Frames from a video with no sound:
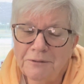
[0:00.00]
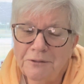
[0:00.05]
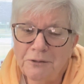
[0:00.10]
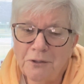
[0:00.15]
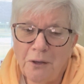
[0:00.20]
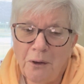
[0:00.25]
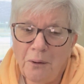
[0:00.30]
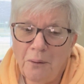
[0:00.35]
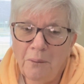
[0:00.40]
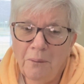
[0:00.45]

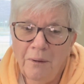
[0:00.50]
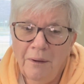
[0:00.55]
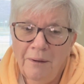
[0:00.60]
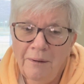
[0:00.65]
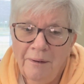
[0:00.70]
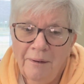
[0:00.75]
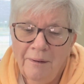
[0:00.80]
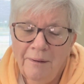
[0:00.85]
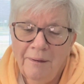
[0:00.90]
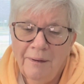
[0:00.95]
So
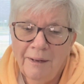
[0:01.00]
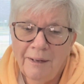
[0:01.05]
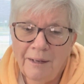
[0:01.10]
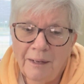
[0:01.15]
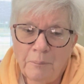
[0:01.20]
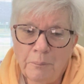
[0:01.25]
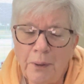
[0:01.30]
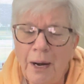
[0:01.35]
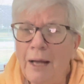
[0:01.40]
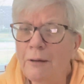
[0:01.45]

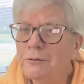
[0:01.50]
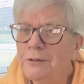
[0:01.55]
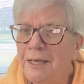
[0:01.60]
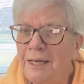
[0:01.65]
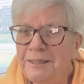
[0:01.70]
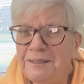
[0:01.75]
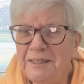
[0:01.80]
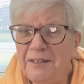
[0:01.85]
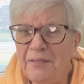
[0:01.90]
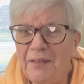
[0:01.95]
brown
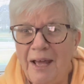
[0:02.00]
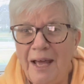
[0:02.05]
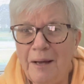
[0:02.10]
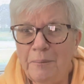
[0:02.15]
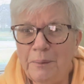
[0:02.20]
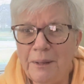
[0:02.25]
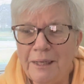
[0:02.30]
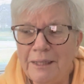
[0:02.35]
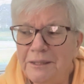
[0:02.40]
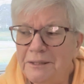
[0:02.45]
tights at
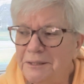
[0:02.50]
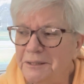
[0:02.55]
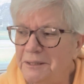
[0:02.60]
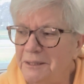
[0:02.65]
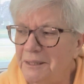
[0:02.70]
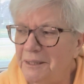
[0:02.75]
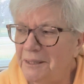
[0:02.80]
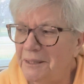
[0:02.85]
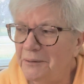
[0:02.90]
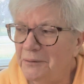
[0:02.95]
that, because
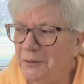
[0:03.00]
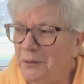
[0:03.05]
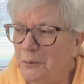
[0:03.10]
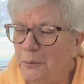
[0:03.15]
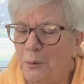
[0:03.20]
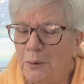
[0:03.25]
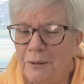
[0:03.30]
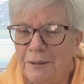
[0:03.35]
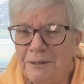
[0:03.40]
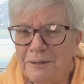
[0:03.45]

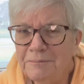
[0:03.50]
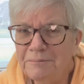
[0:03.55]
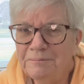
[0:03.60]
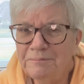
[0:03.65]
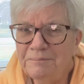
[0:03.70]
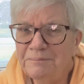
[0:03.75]
you weren't,